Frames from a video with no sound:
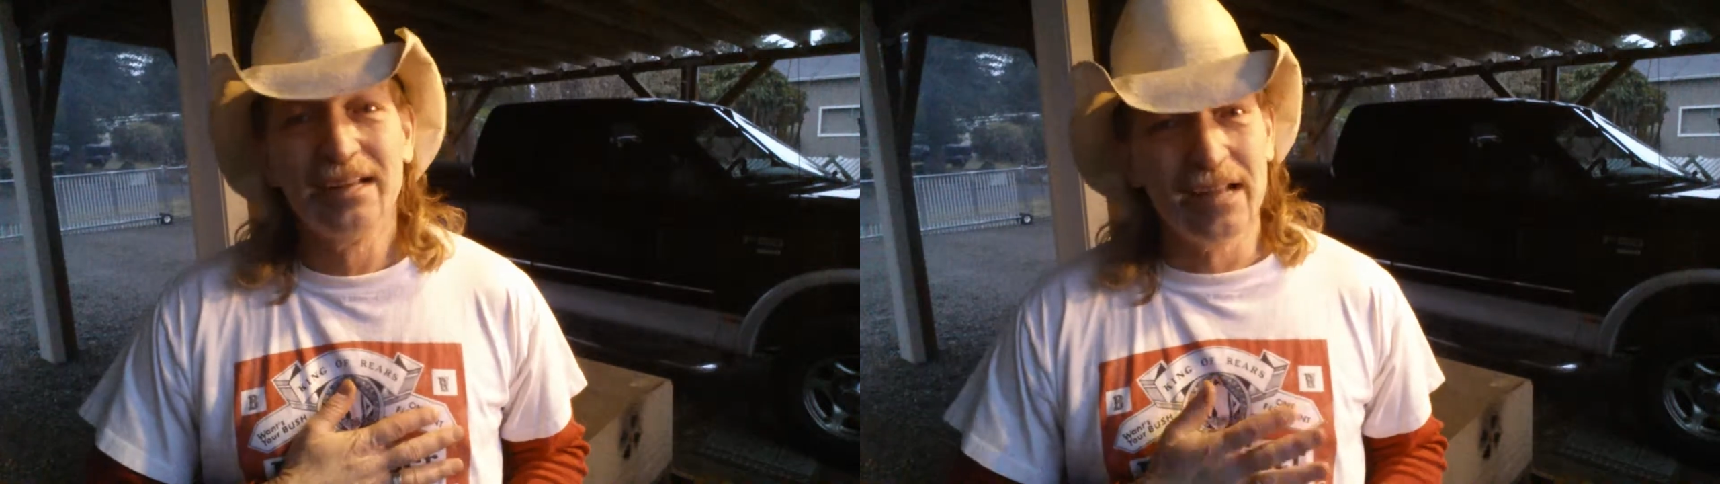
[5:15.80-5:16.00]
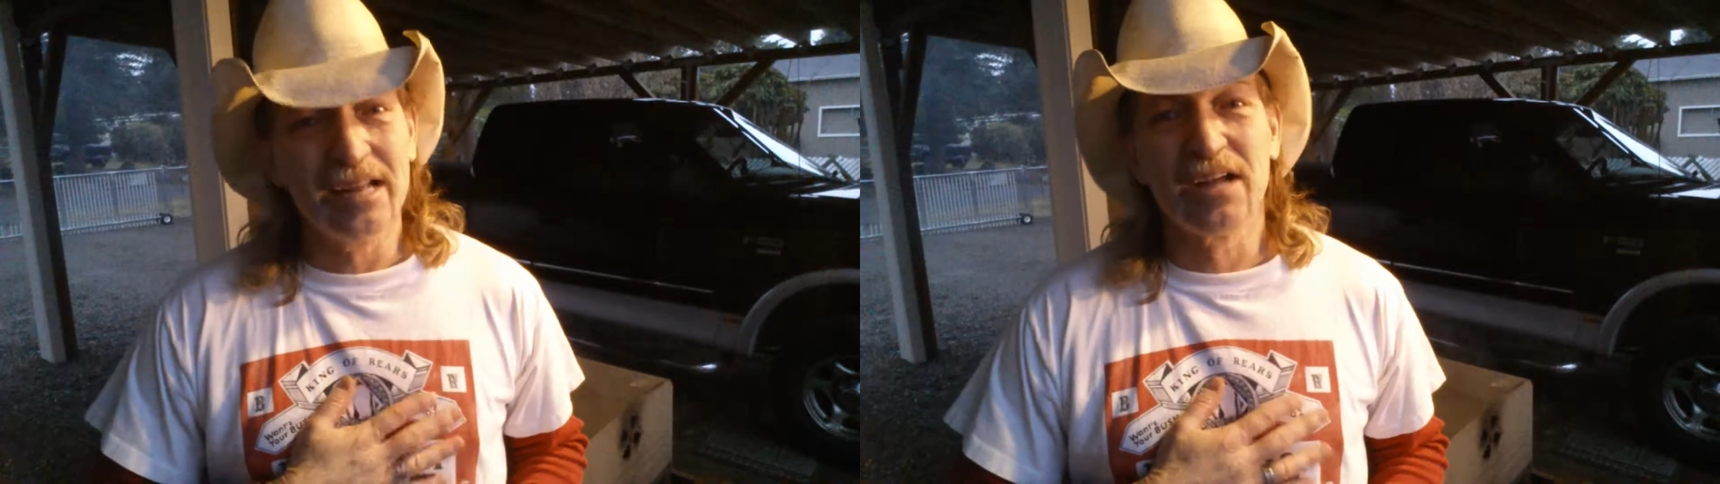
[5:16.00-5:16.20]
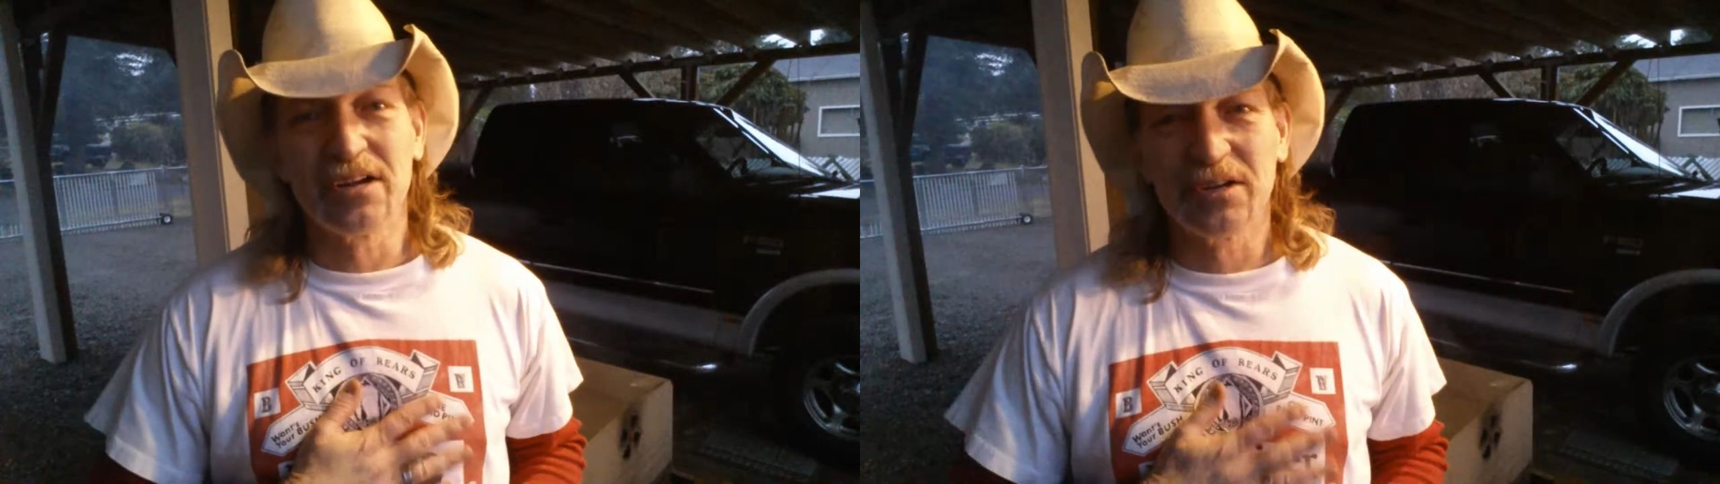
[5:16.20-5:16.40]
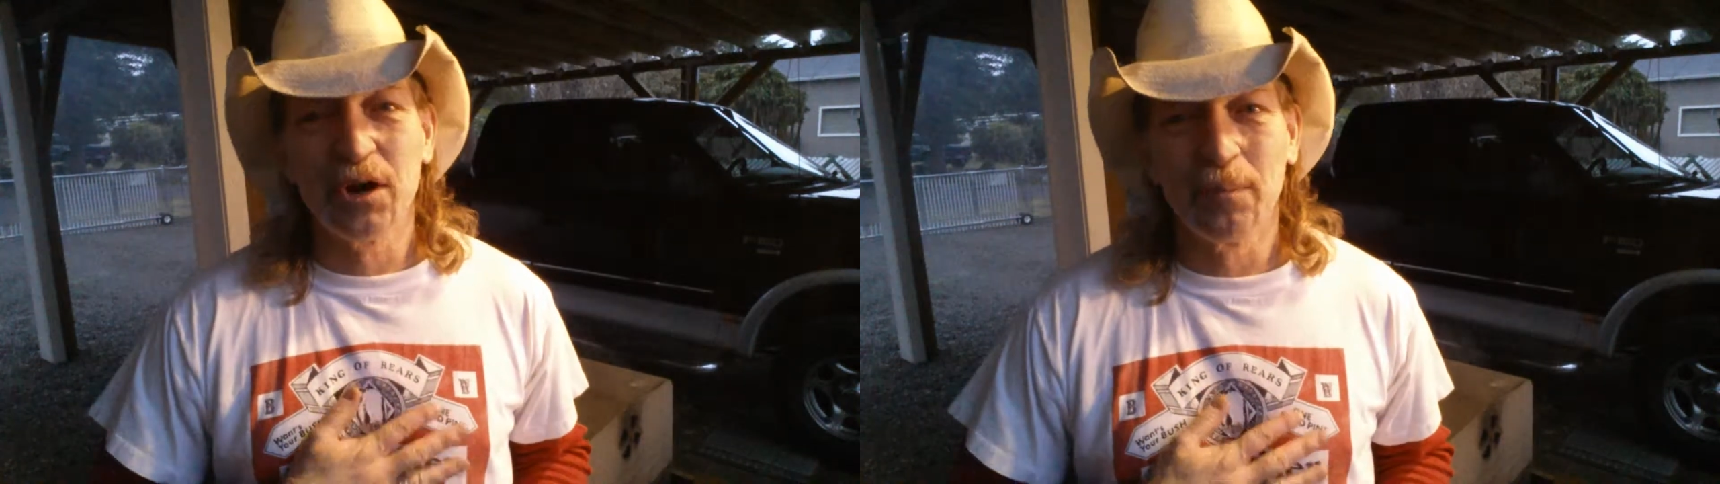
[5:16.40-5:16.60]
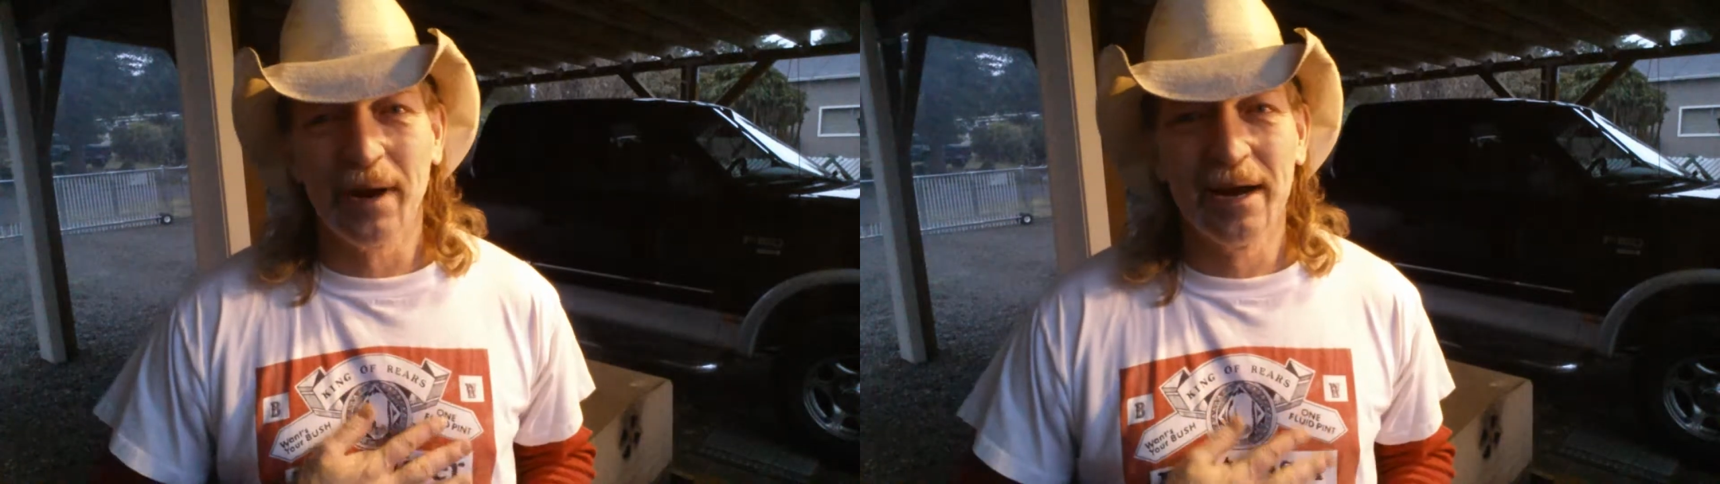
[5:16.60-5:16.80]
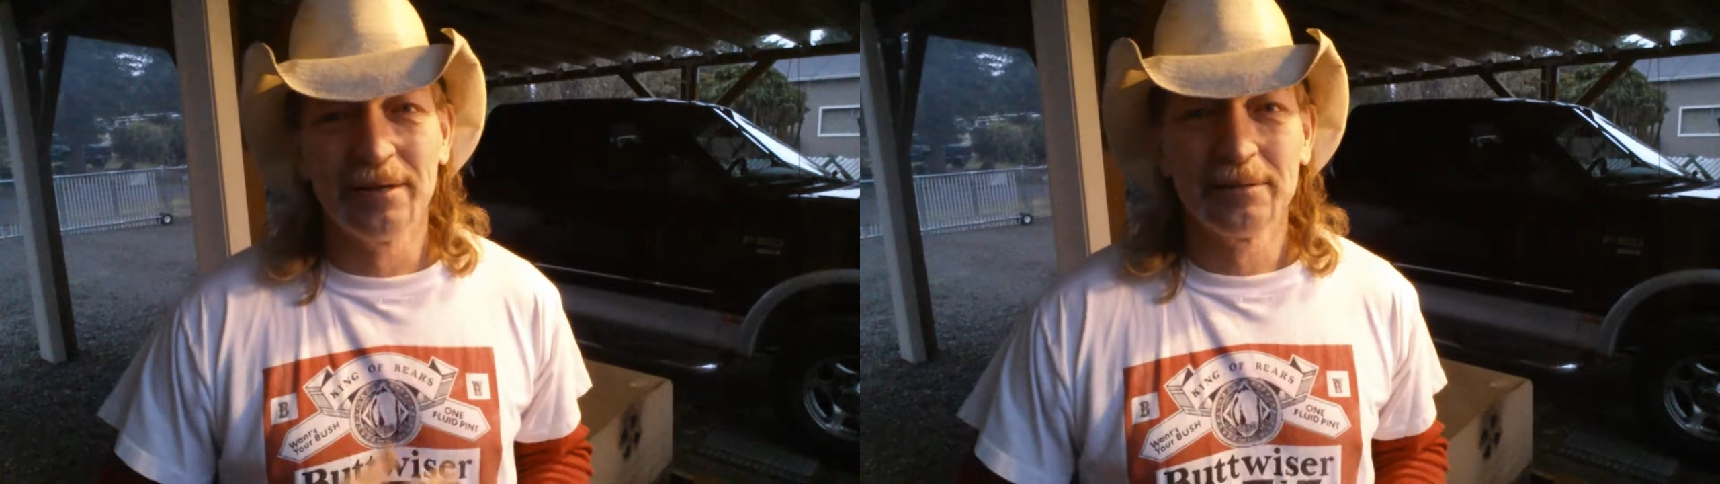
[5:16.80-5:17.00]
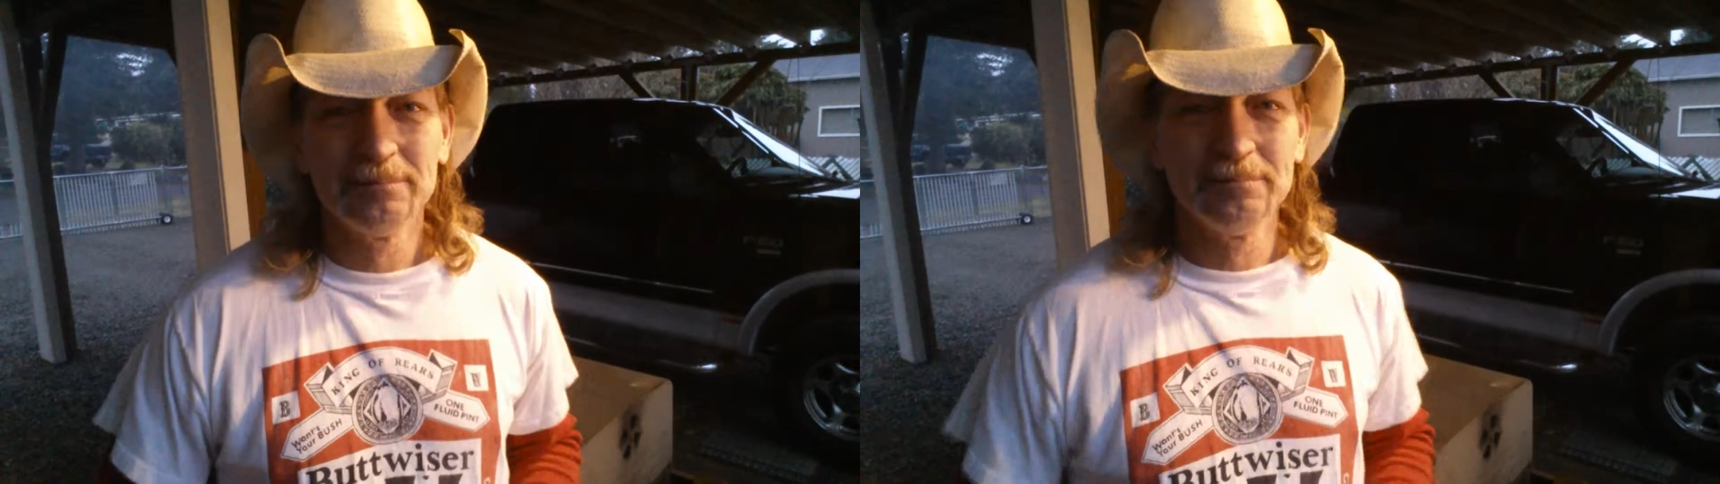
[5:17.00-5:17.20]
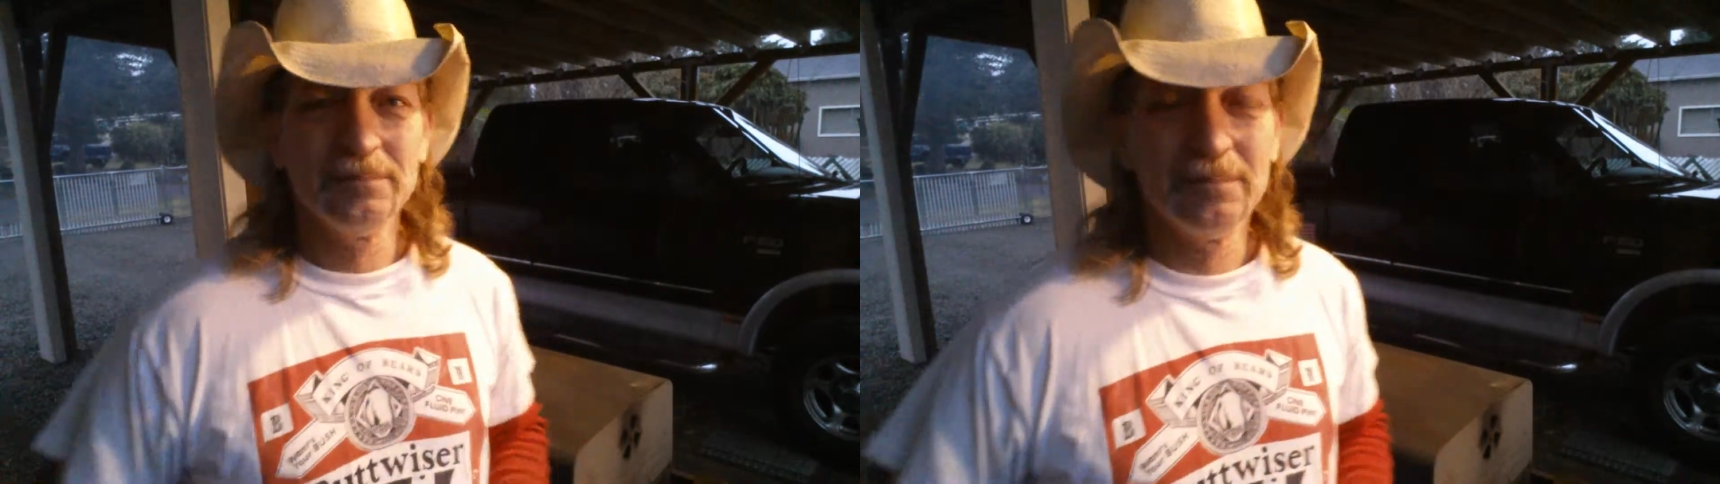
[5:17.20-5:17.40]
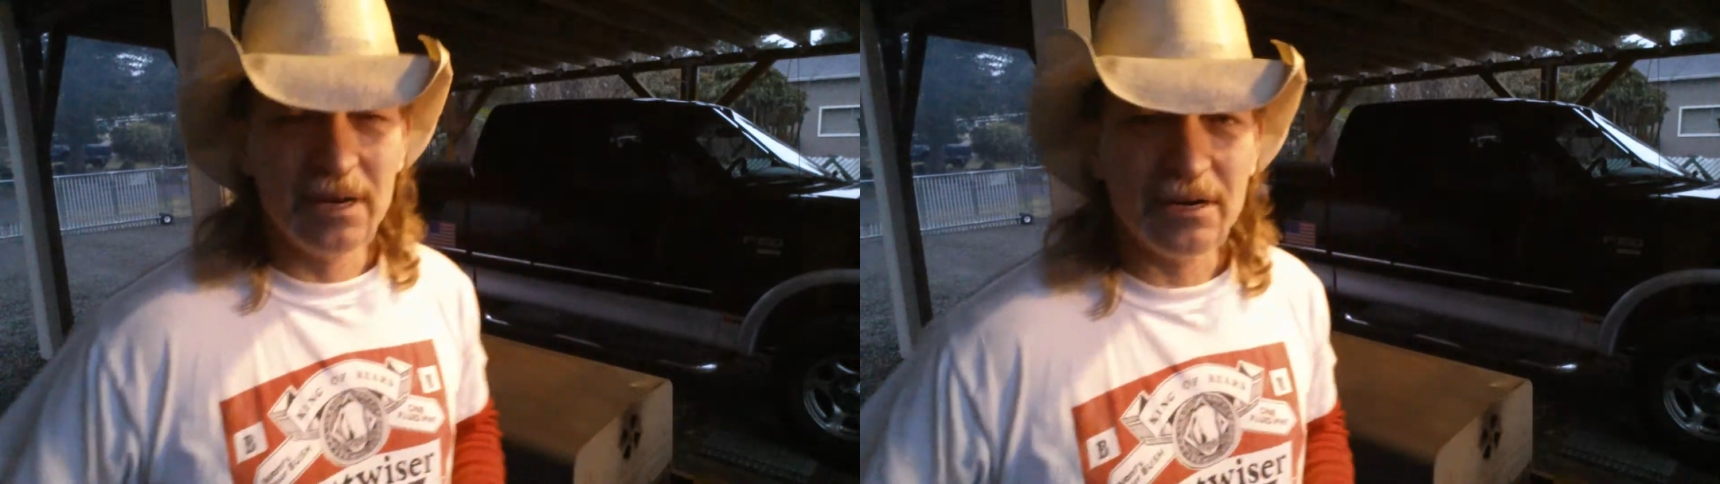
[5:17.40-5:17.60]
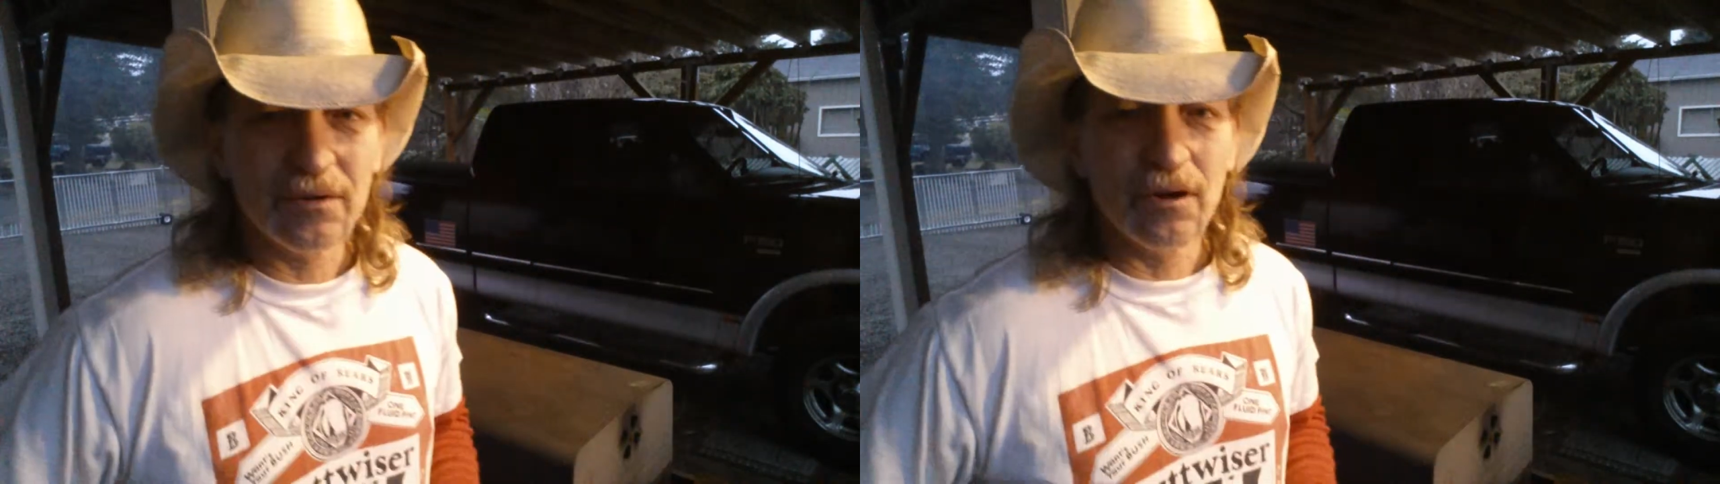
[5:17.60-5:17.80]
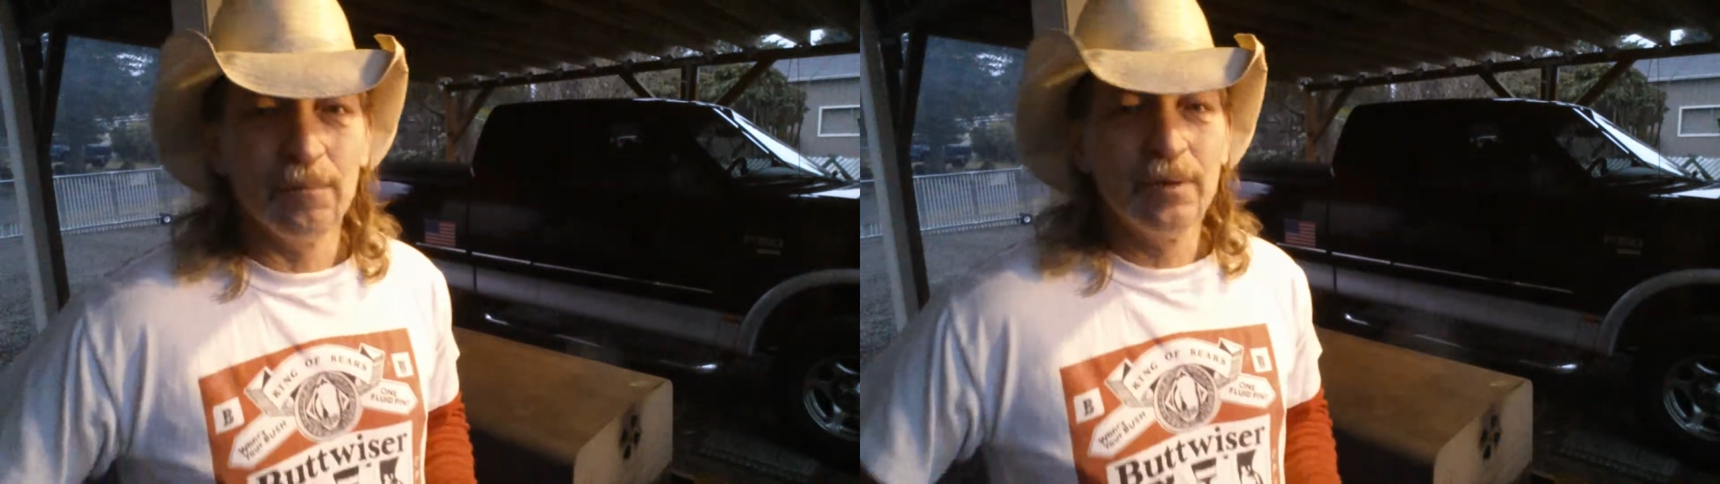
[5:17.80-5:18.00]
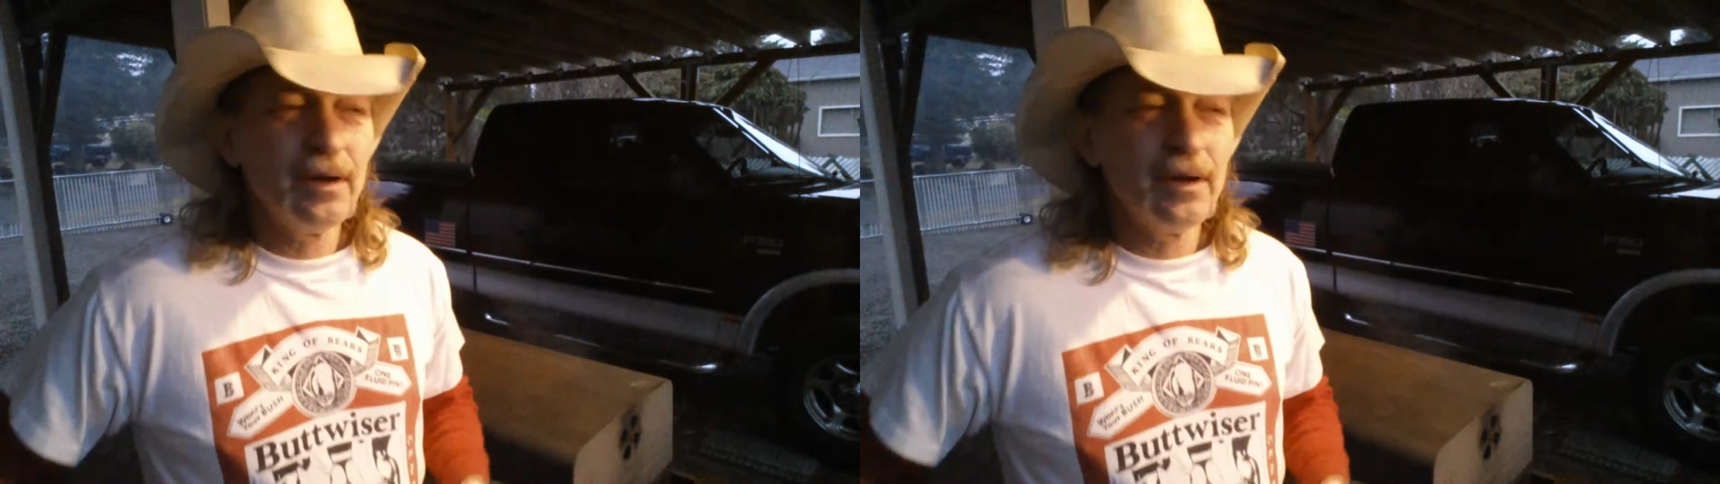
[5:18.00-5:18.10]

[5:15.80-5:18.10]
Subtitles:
it touches home, guys. It touches home.